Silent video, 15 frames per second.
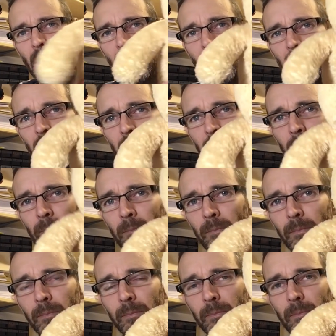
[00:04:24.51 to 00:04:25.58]
I've
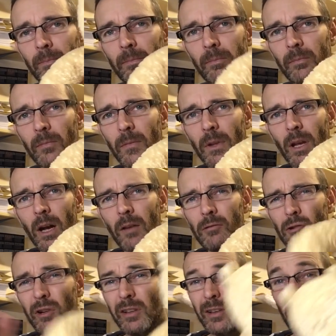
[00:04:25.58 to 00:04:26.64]

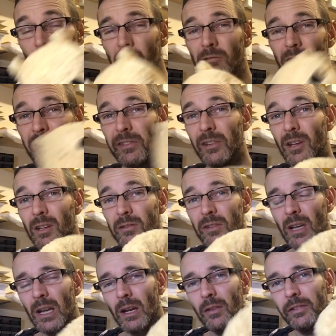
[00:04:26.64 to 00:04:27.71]
already done my research
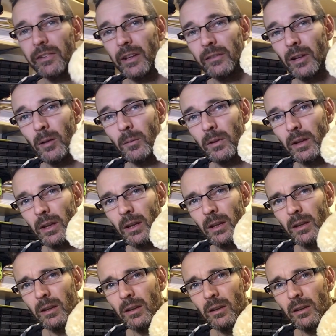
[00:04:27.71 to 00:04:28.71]
and I've set up the